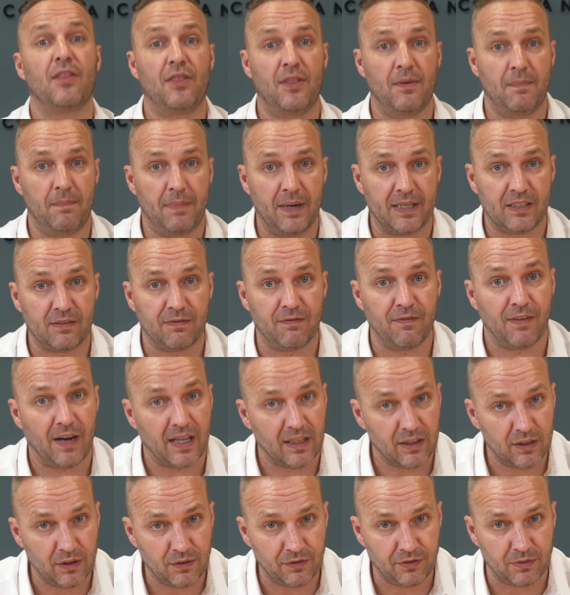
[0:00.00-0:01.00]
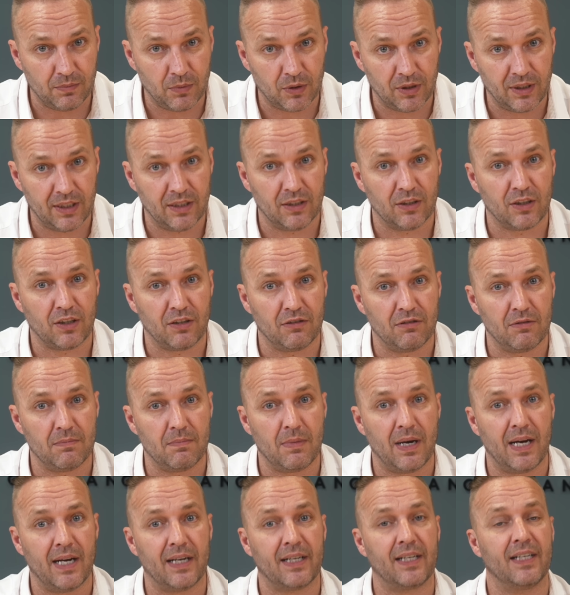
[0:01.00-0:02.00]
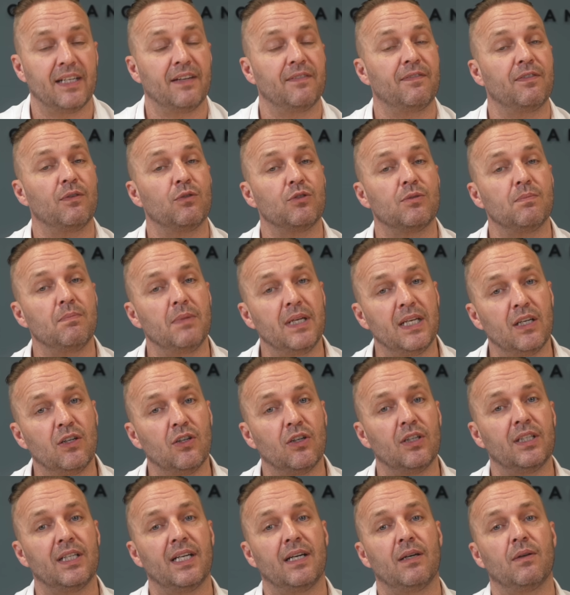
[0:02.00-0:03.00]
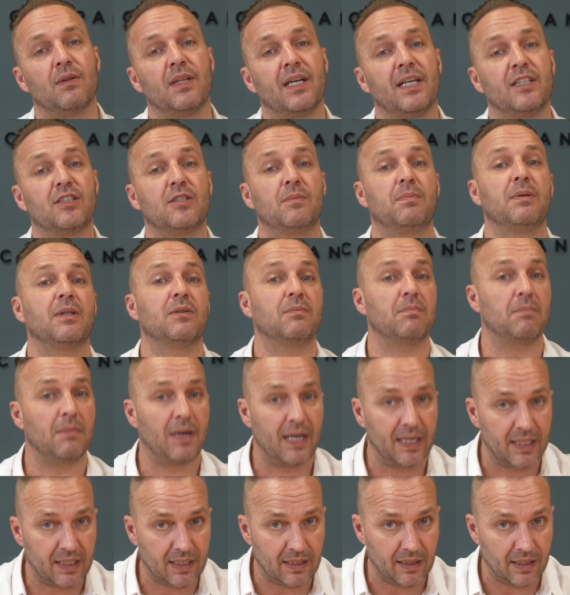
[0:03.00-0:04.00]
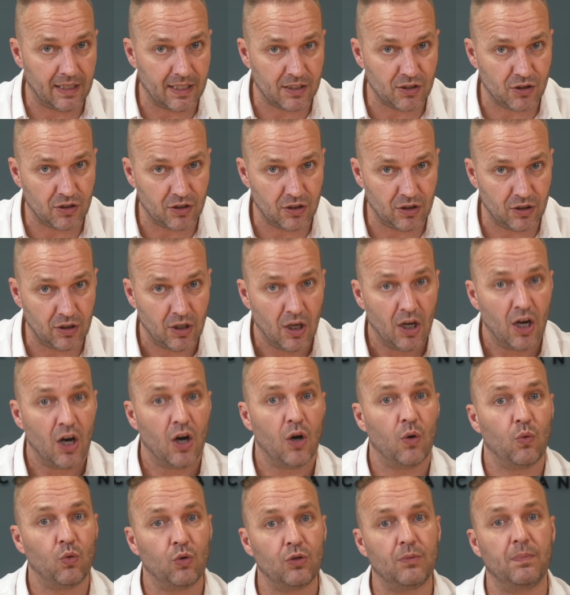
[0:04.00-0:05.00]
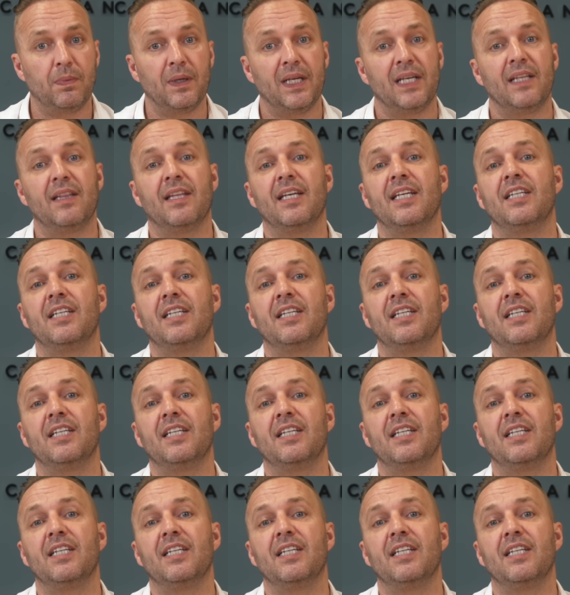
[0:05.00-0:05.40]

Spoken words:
the best value for money in the current market, and if it was me going out there to build my collection, would be the